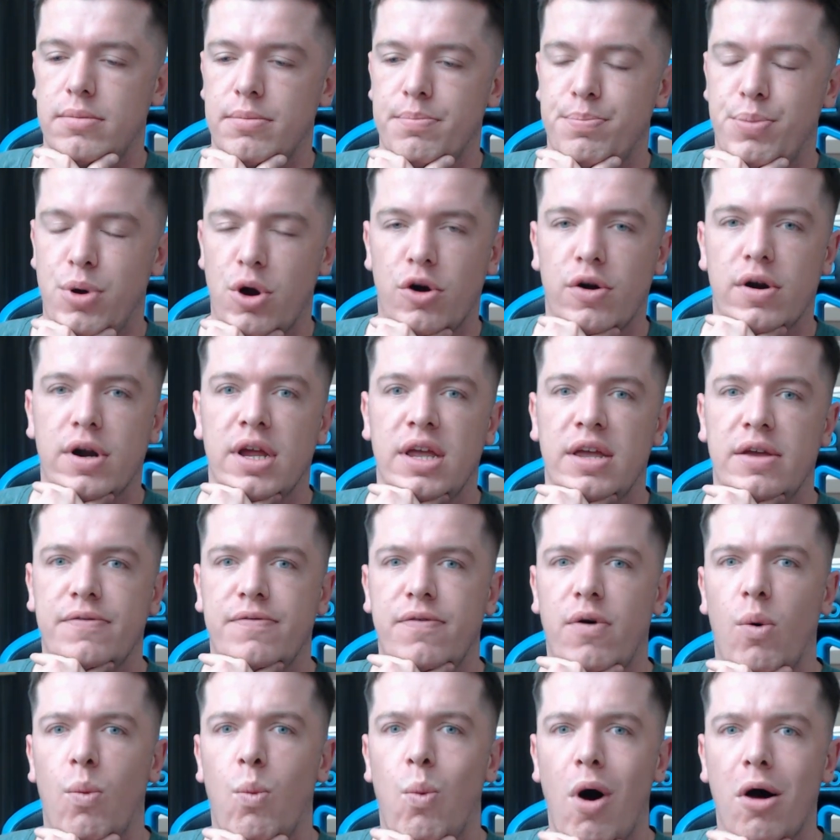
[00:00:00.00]
Bury
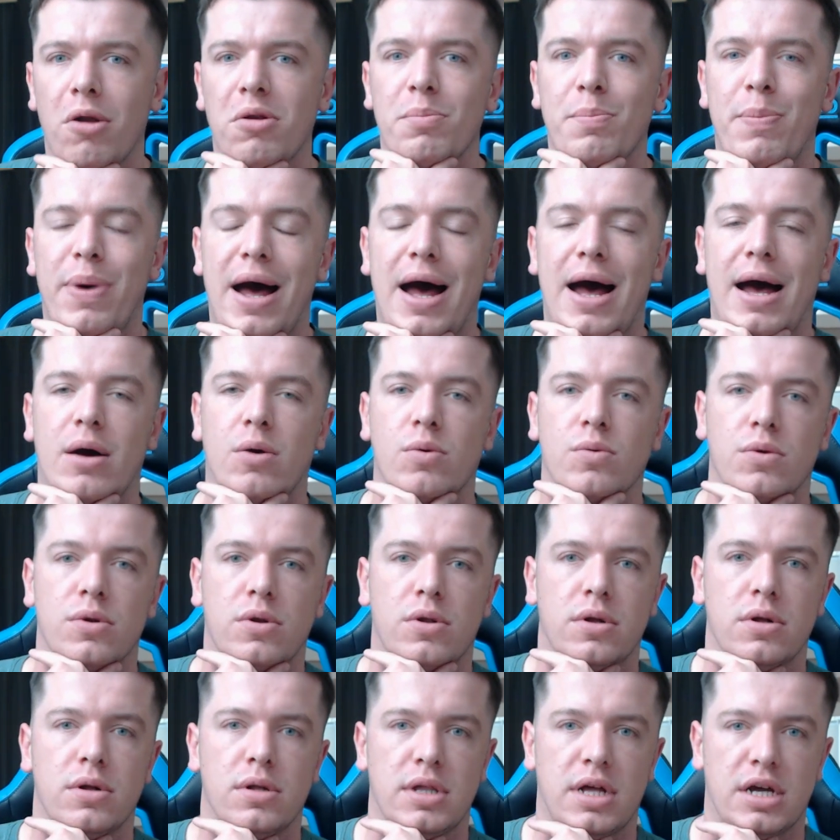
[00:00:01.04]
for £1
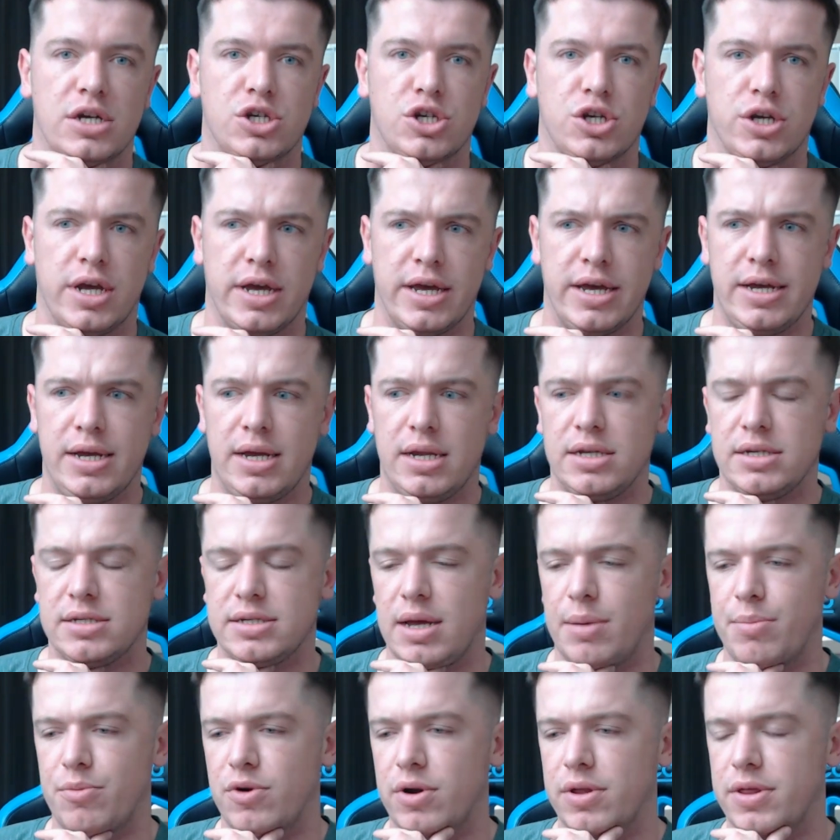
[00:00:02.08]
last year, in
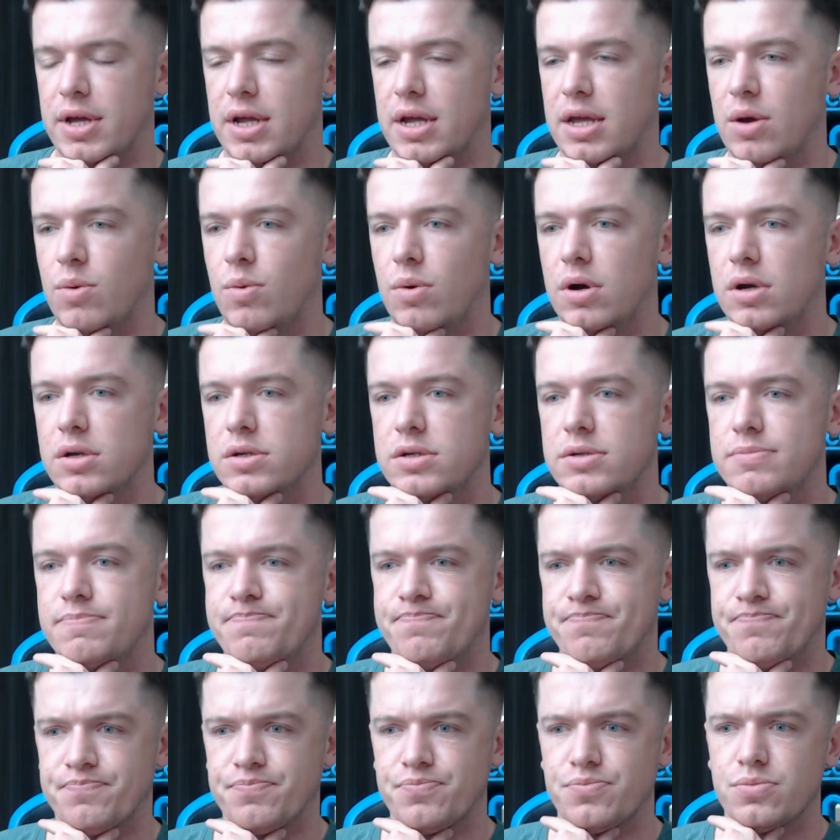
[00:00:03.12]
December, I think it was,
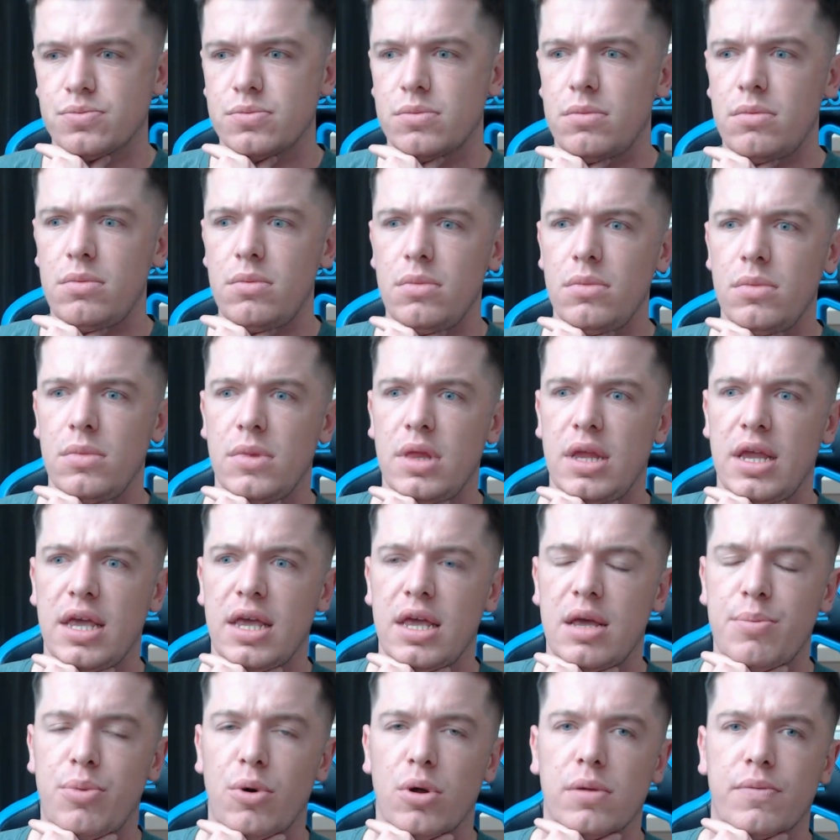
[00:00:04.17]

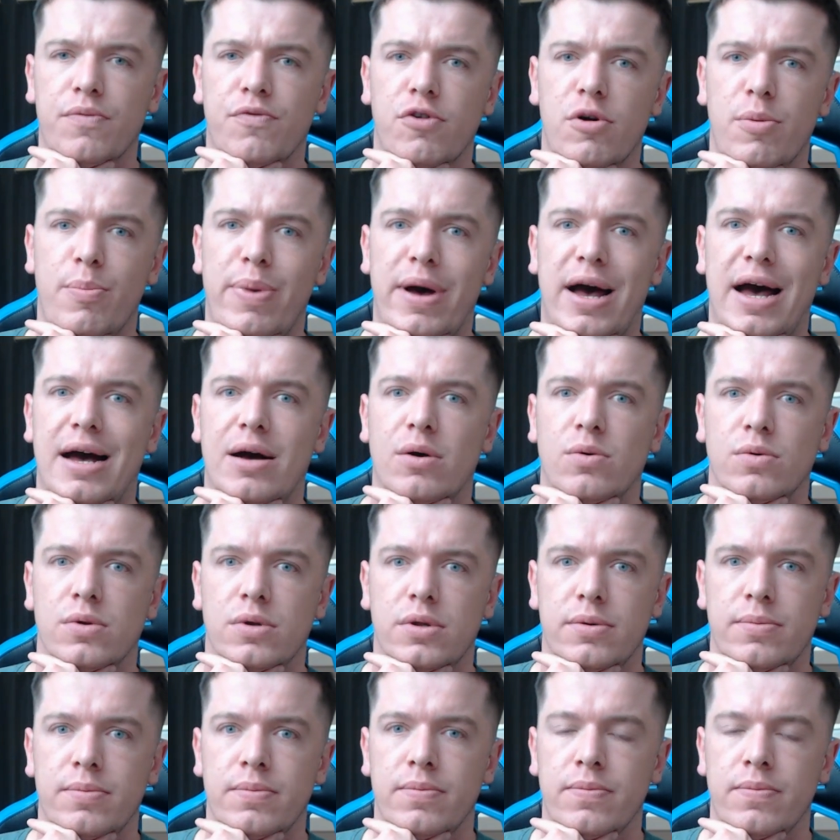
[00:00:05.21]
he bought them for £1.